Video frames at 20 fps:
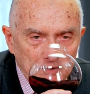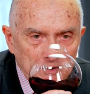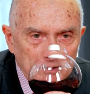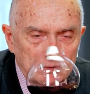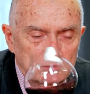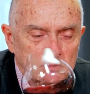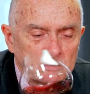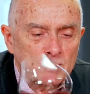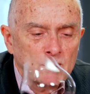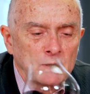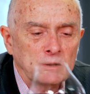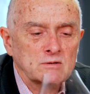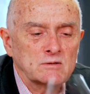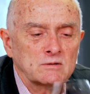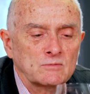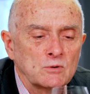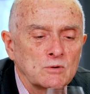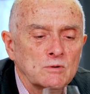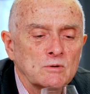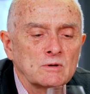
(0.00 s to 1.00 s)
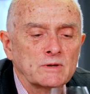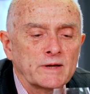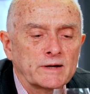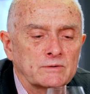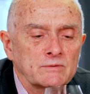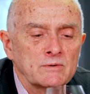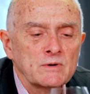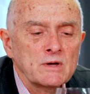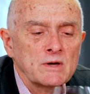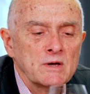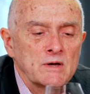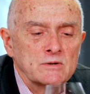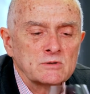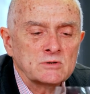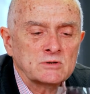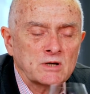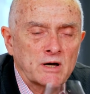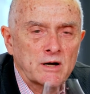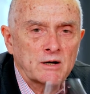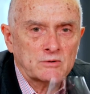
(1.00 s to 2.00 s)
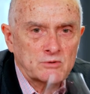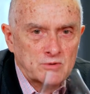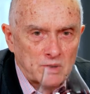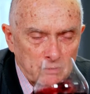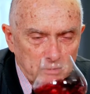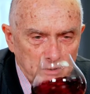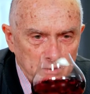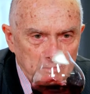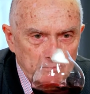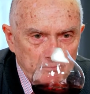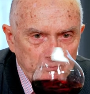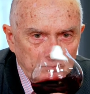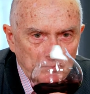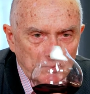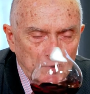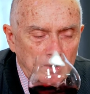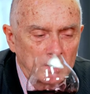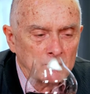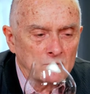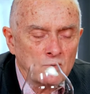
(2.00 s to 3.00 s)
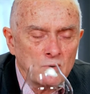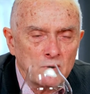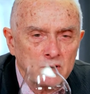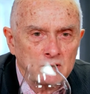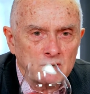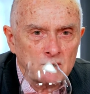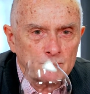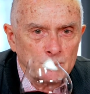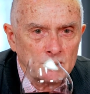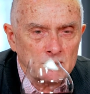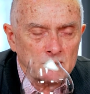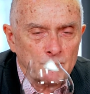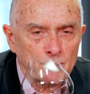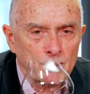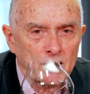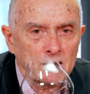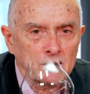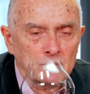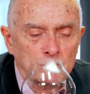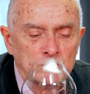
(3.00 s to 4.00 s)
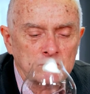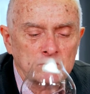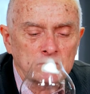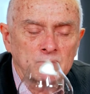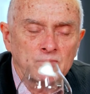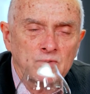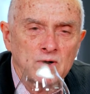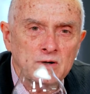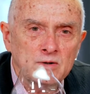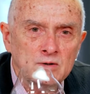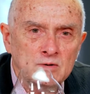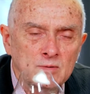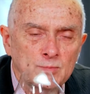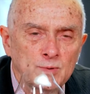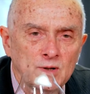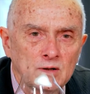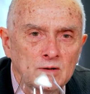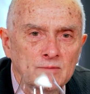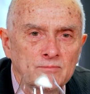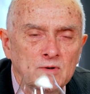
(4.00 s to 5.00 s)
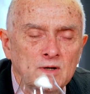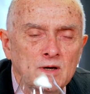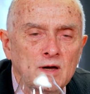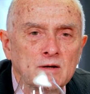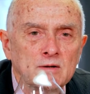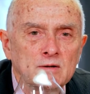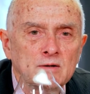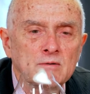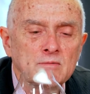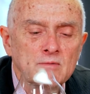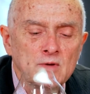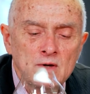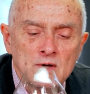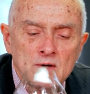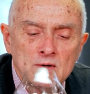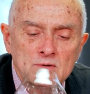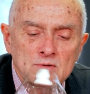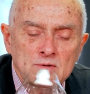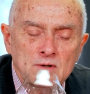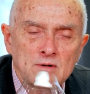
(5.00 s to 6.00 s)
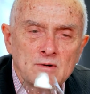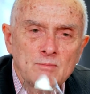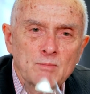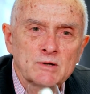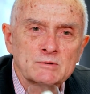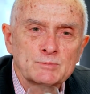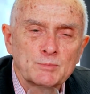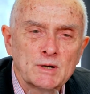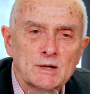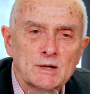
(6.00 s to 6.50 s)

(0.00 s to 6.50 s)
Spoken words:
It smells of all that sour cherry and quite grippy in the palate, which is very typical of Chianti. So you must be